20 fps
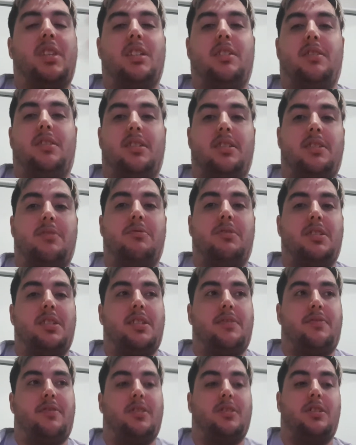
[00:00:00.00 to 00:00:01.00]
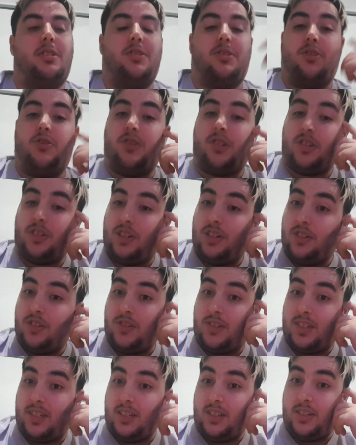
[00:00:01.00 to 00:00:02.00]
Season 1's a friendly introduction.
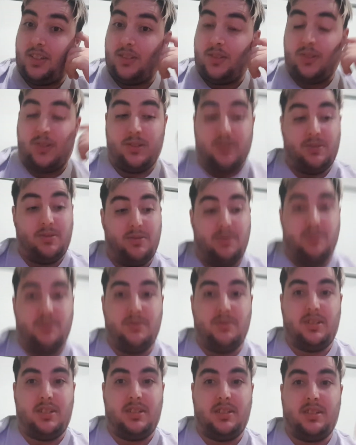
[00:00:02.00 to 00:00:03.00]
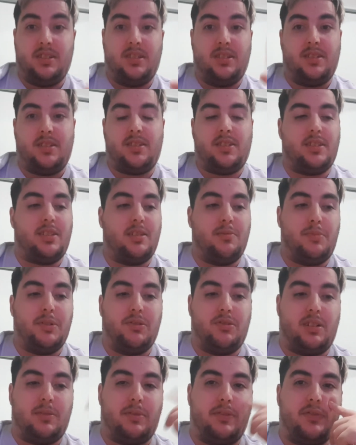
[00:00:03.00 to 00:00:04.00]
Season 2 is the
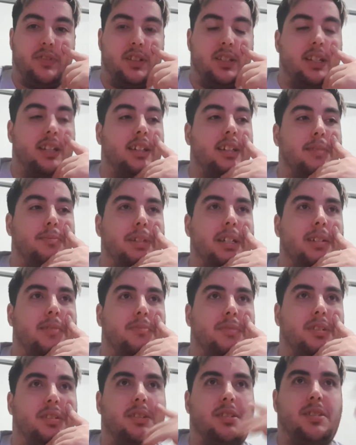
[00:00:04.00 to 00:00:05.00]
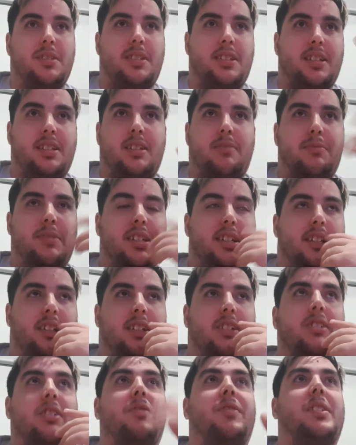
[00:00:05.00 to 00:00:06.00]
build up of the Ten Commandments and them
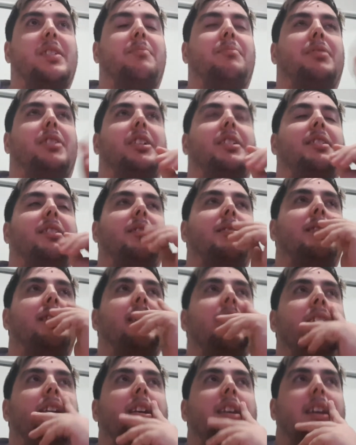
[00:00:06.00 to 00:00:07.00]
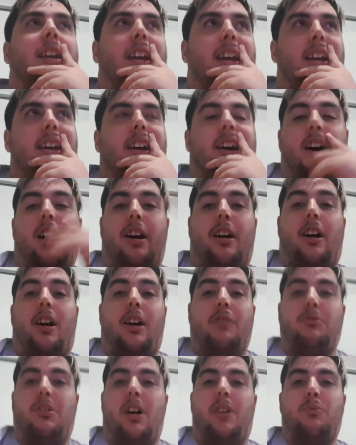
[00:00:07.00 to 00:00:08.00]
taking over some places. I
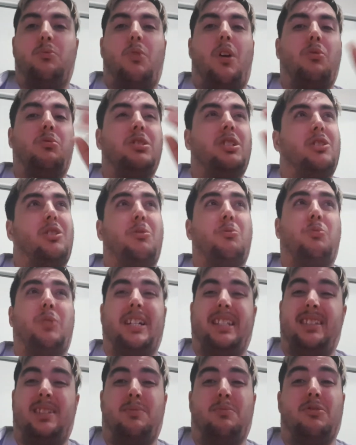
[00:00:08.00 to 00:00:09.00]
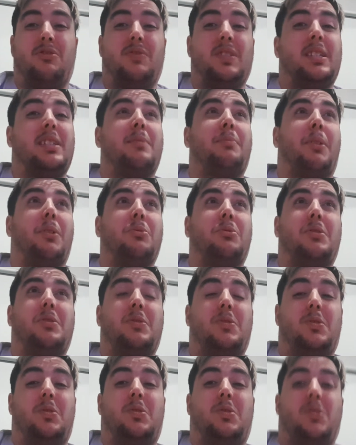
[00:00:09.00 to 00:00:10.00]
want to know where this movie's supposed
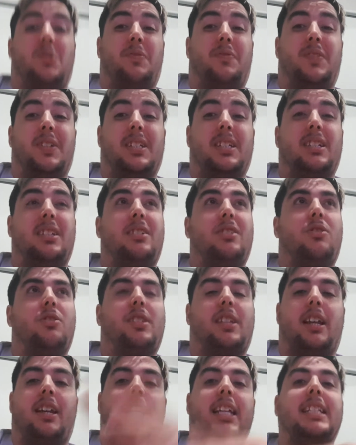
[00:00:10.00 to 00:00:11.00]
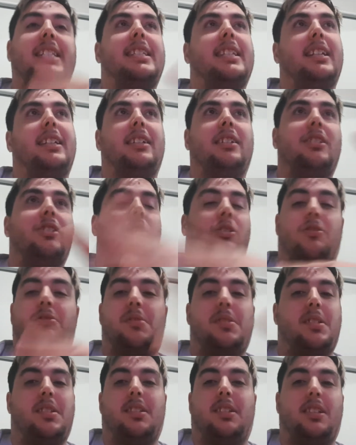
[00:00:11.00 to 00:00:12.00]
to fit in because they're hinting
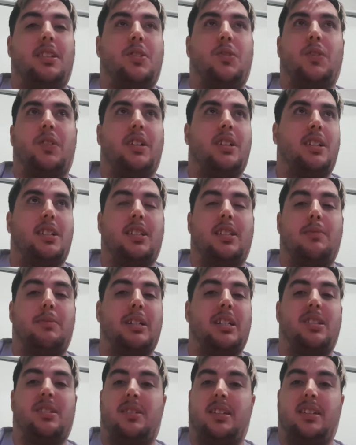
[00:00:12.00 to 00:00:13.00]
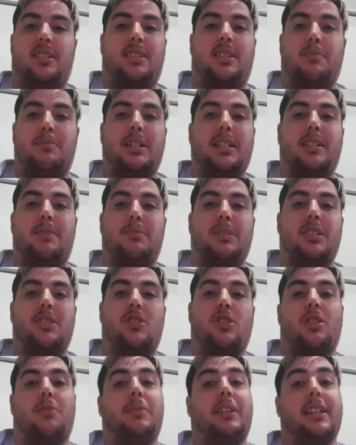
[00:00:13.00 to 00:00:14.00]
constantly throughout it about the Ten
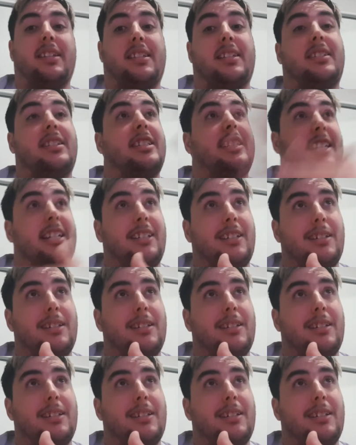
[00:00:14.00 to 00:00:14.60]
Commandments. So I'm guessing the Ten